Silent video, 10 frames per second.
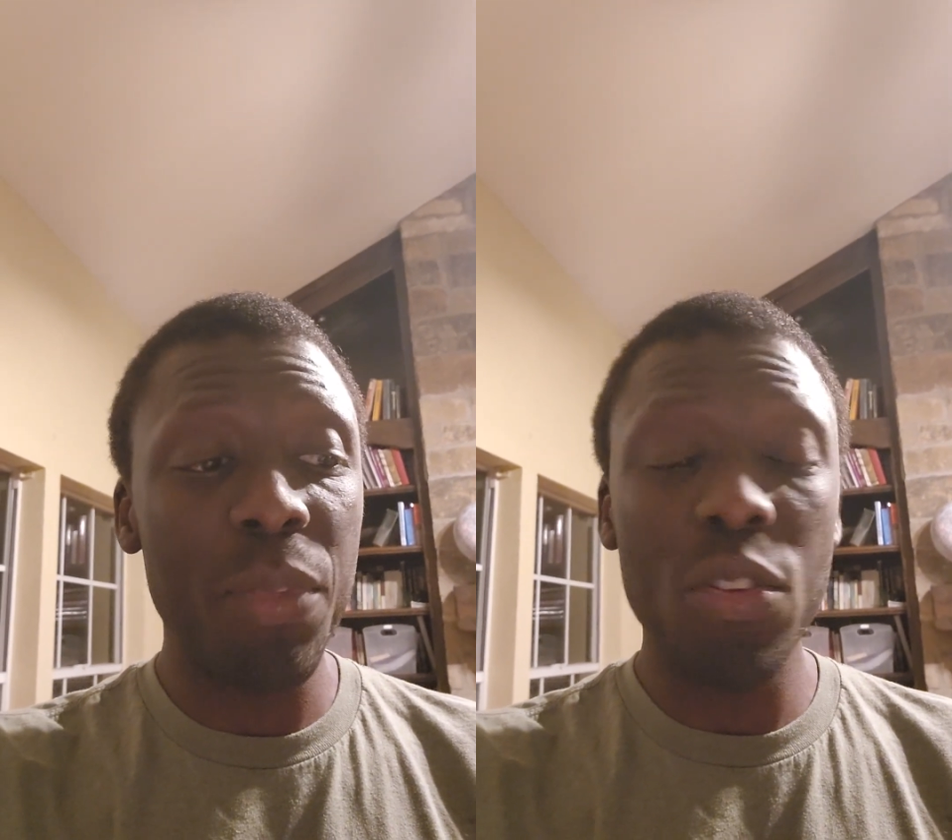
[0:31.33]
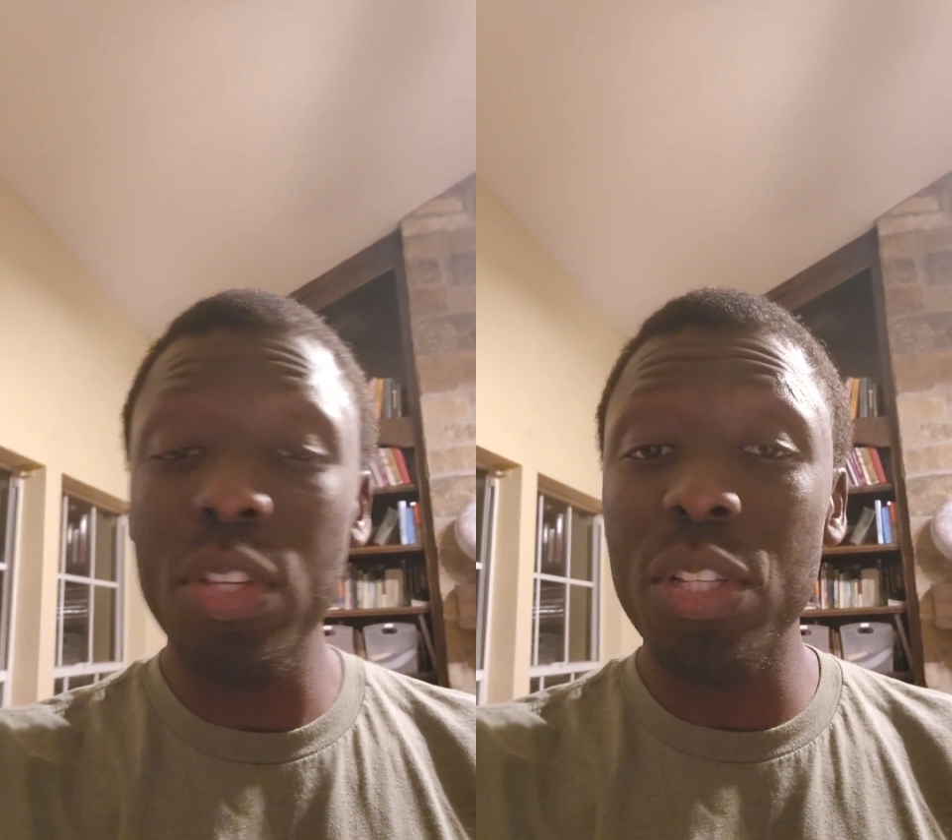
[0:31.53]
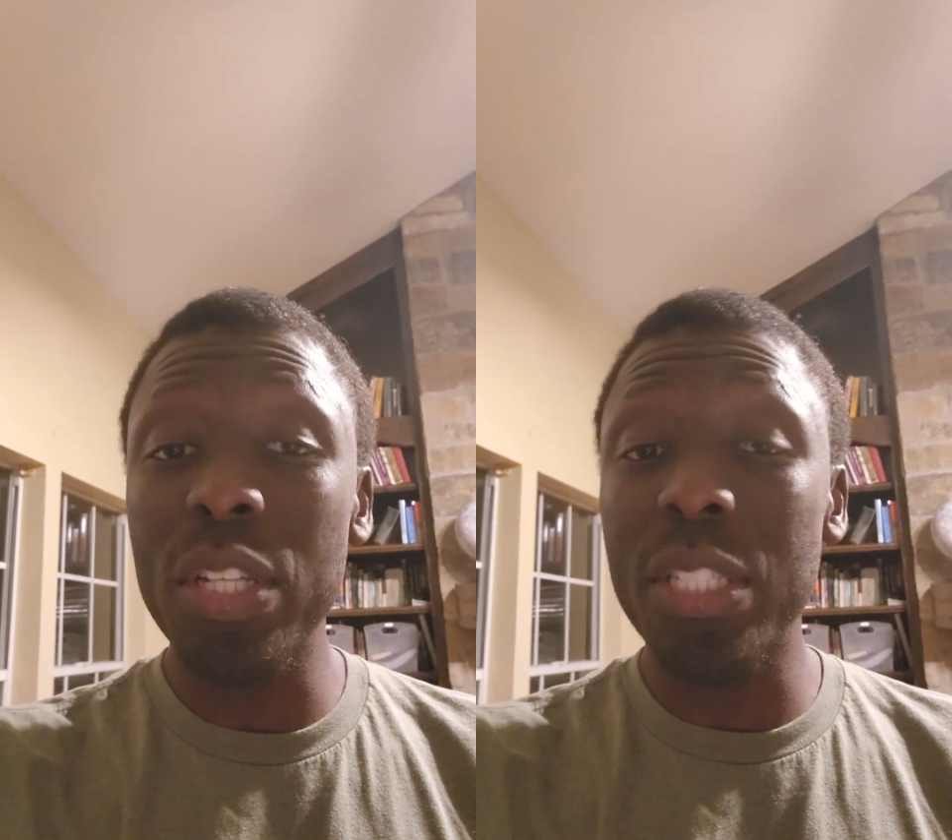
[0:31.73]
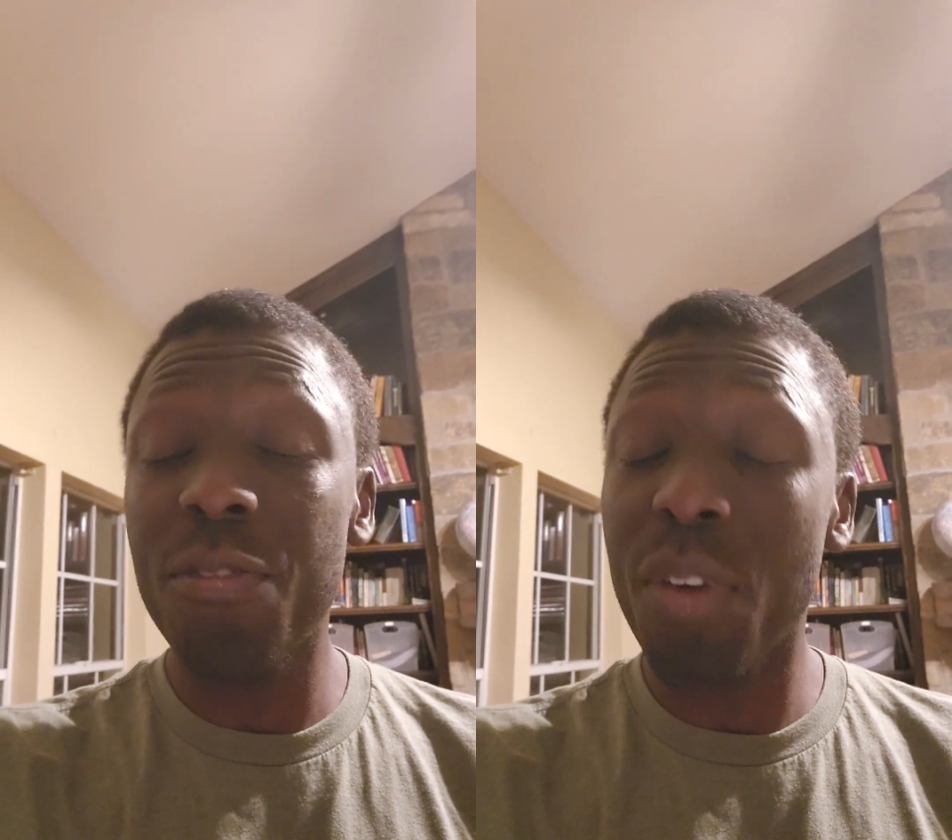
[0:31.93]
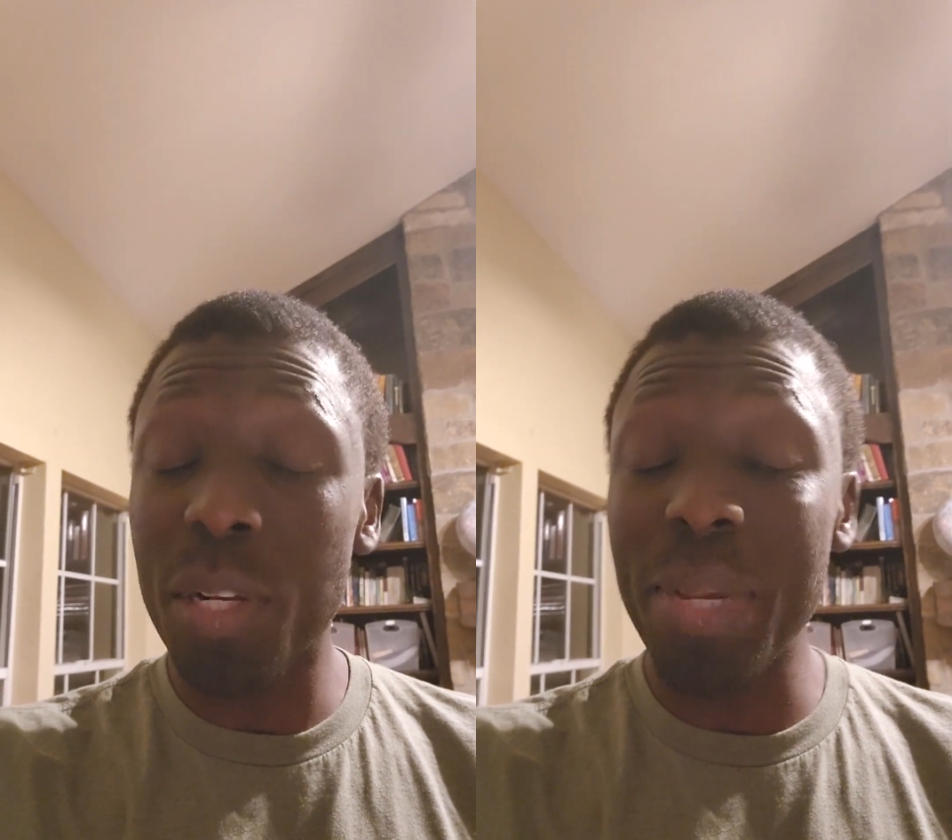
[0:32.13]
It's a
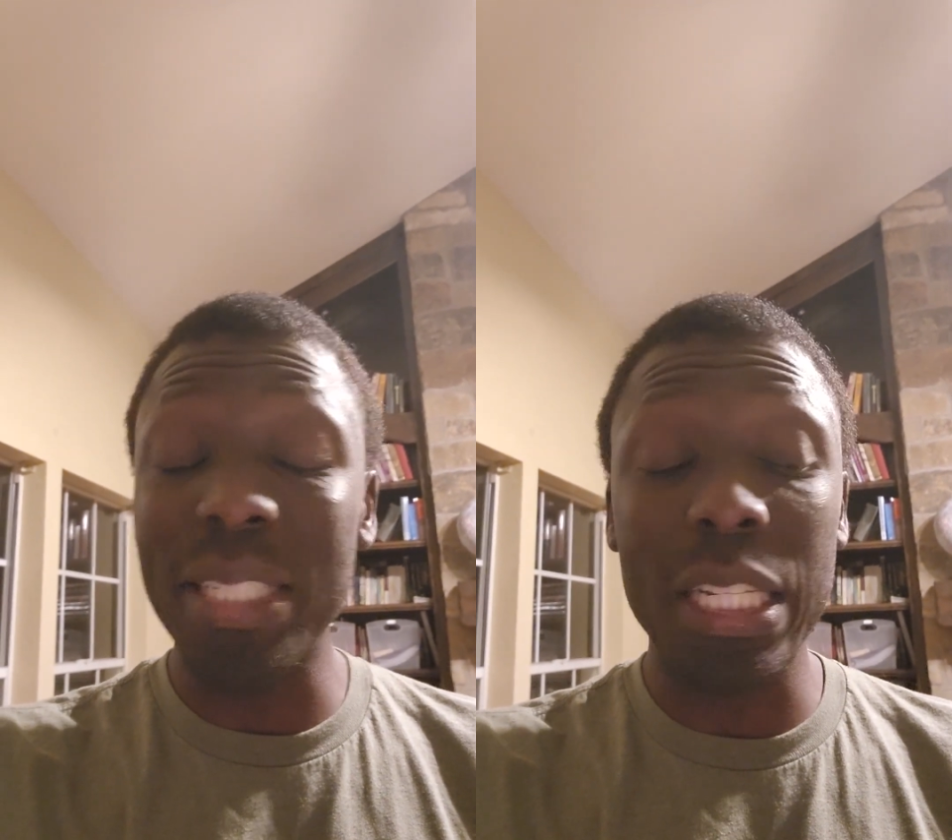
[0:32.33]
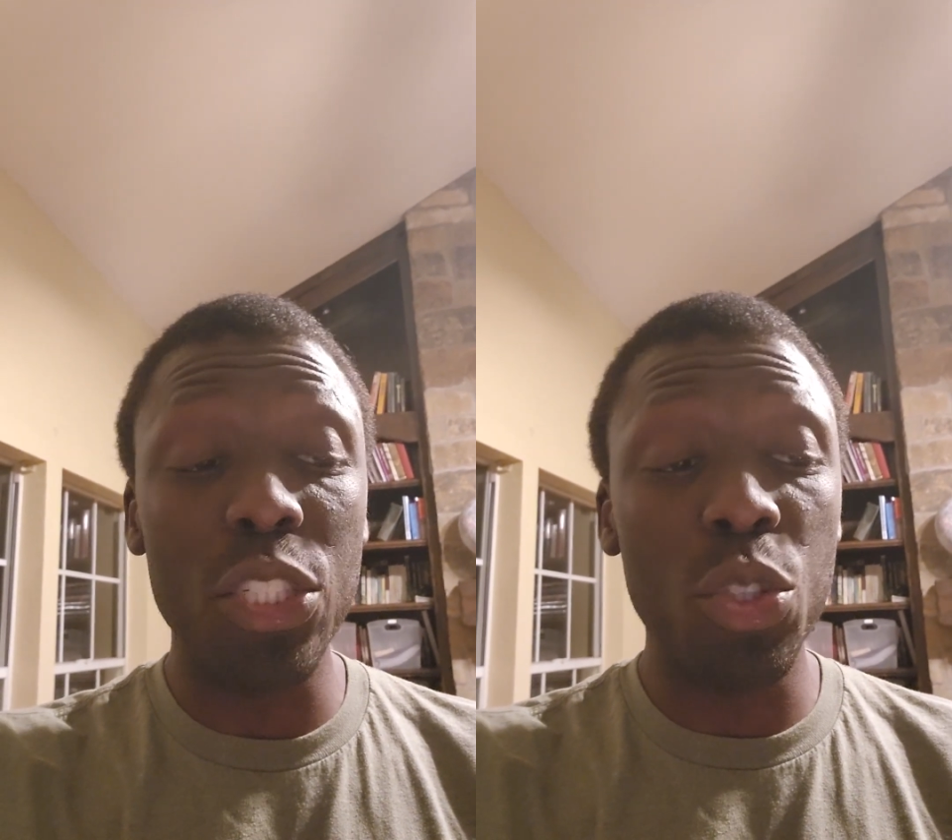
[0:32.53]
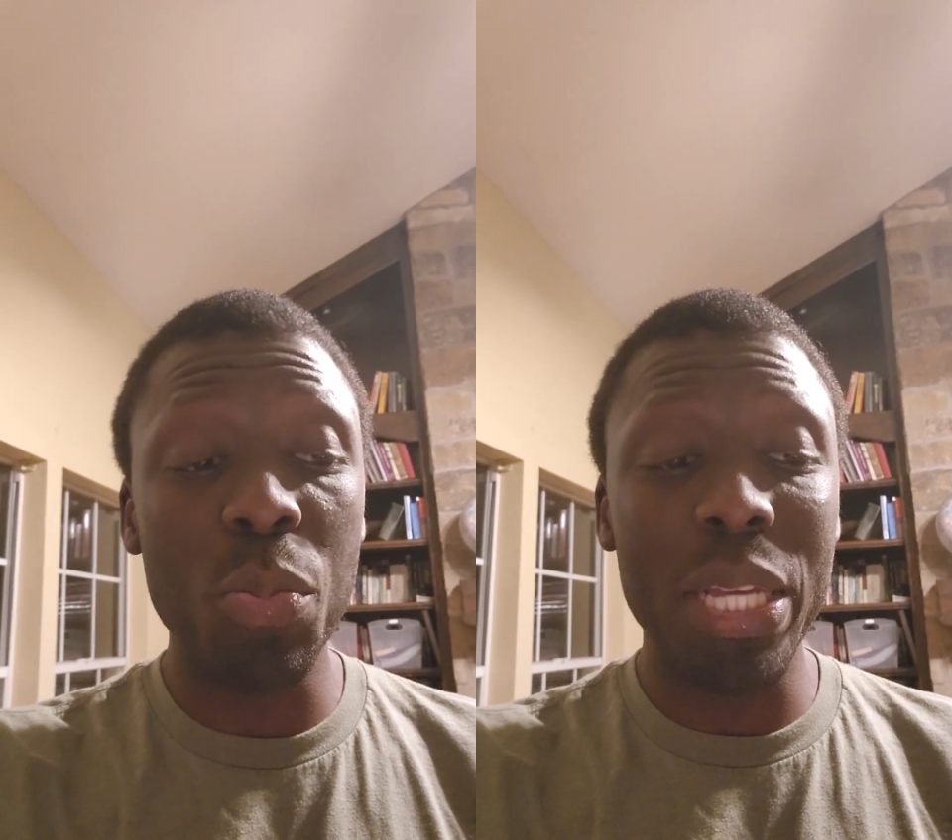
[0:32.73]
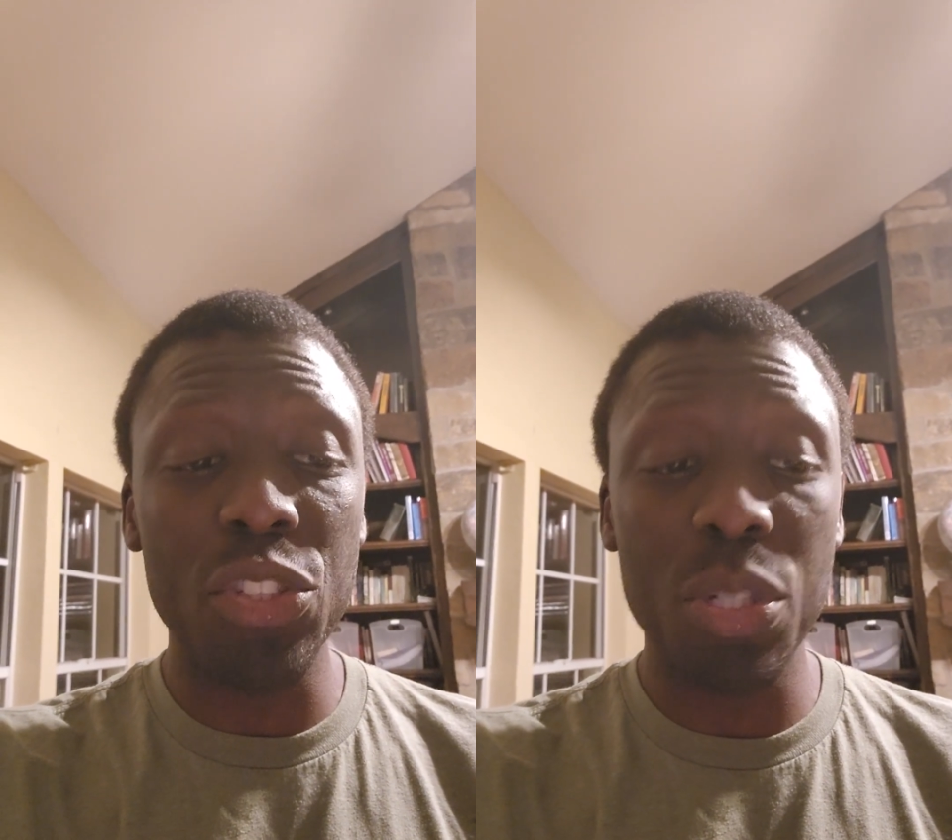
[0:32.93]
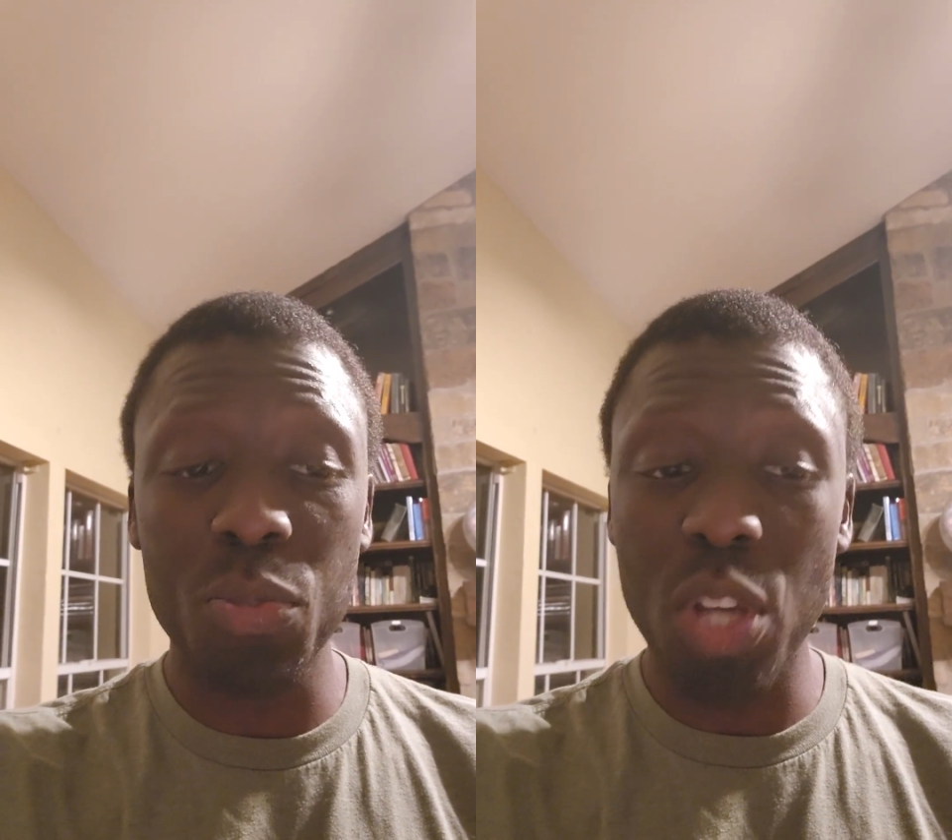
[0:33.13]
fundamentally new
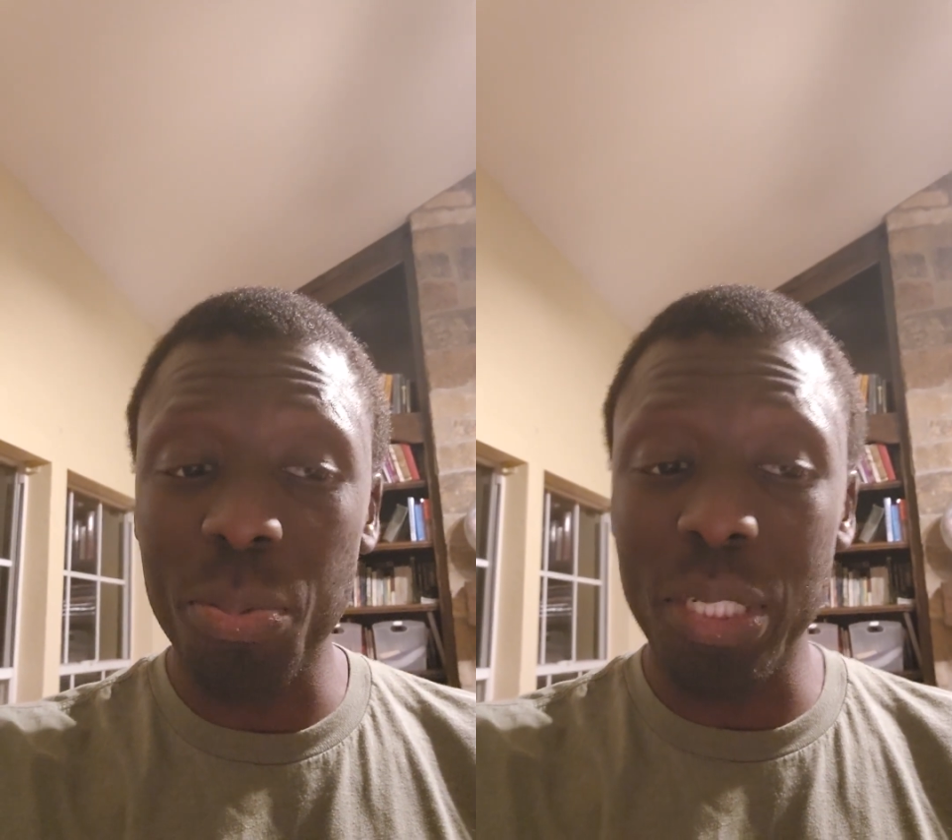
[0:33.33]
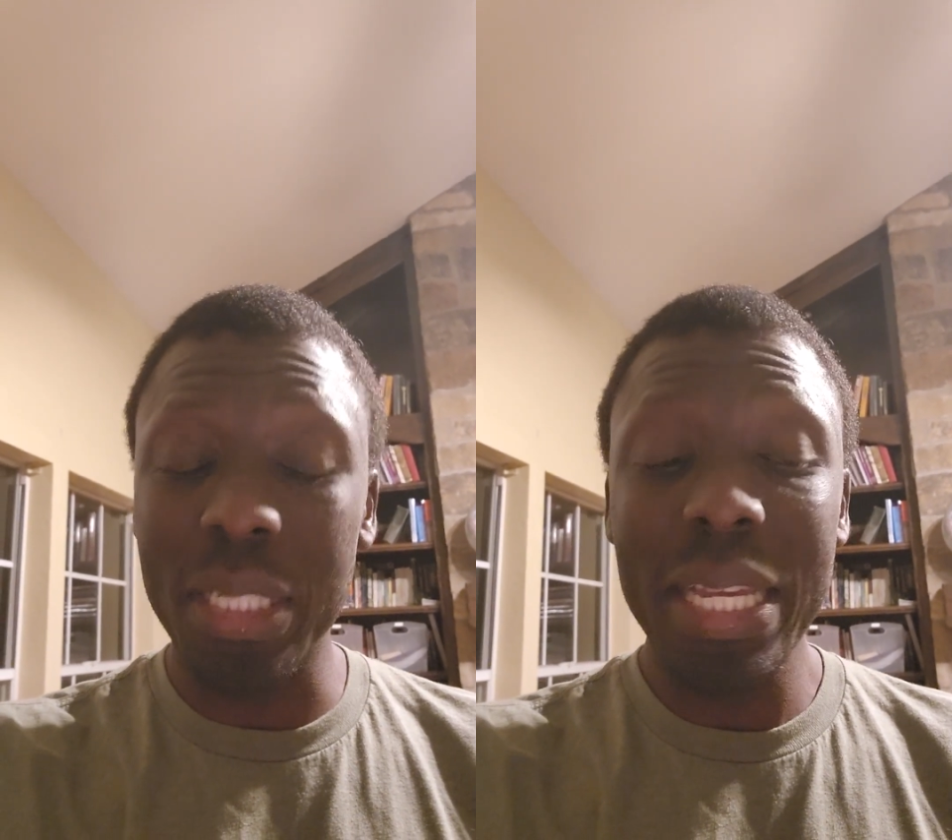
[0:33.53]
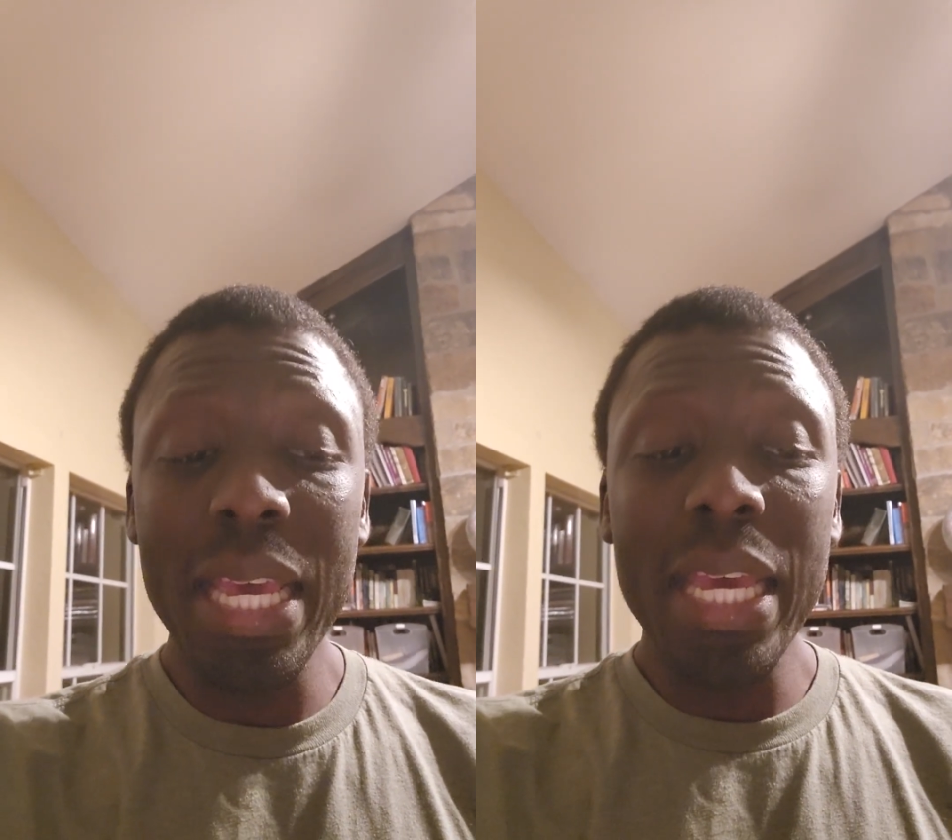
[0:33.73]
mainstream subject.